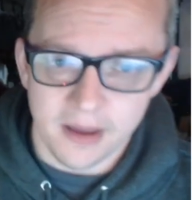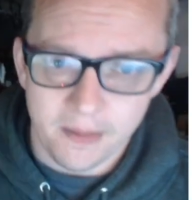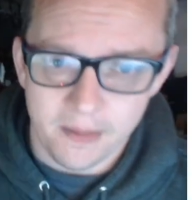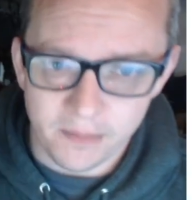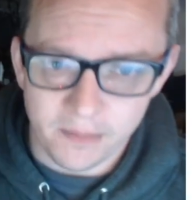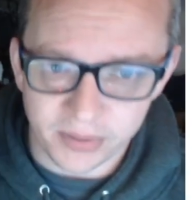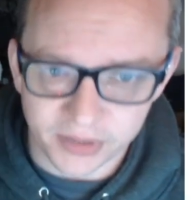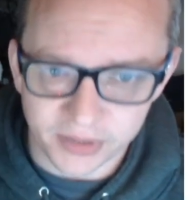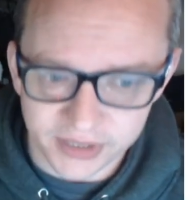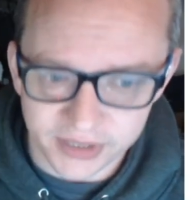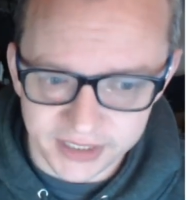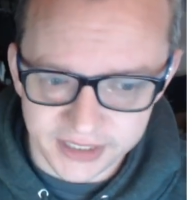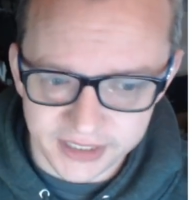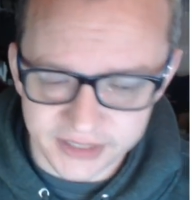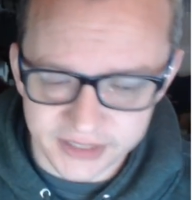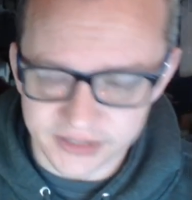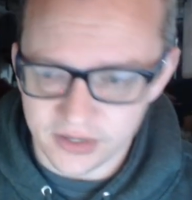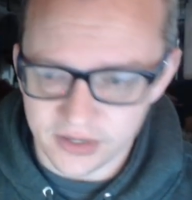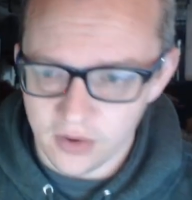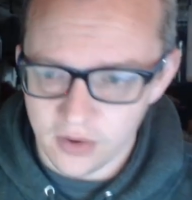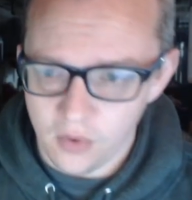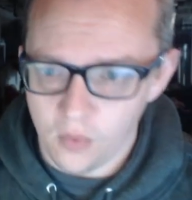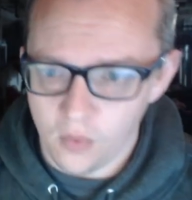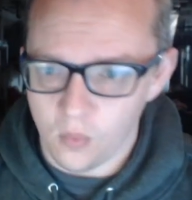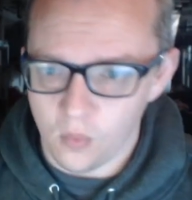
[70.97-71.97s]
please
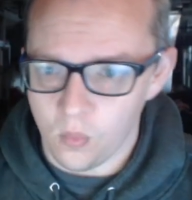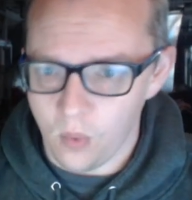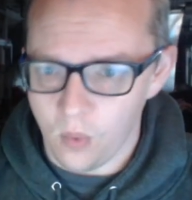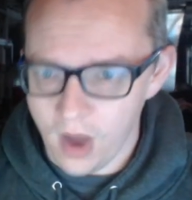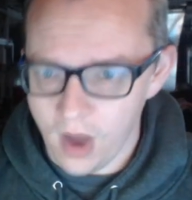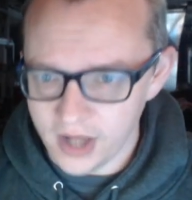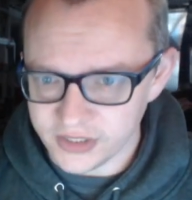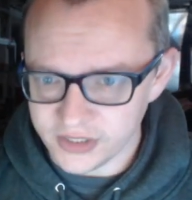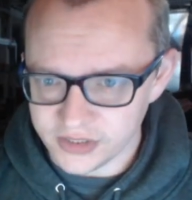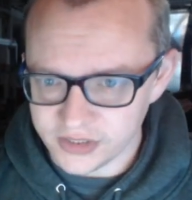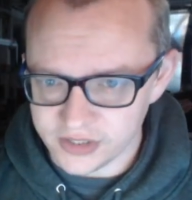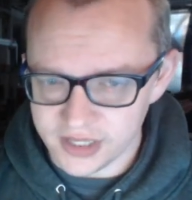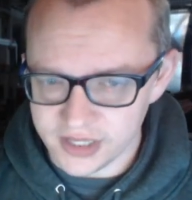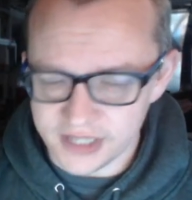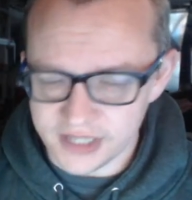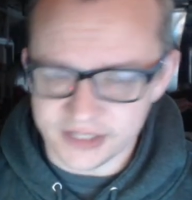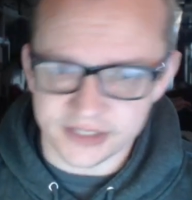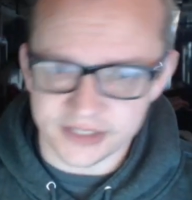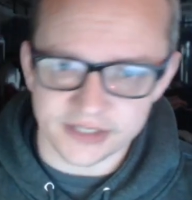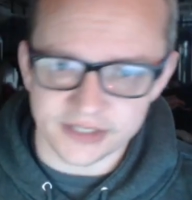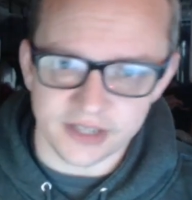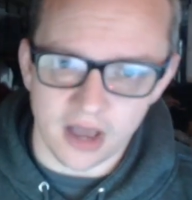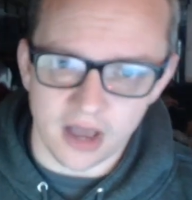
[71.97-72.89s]
watch this.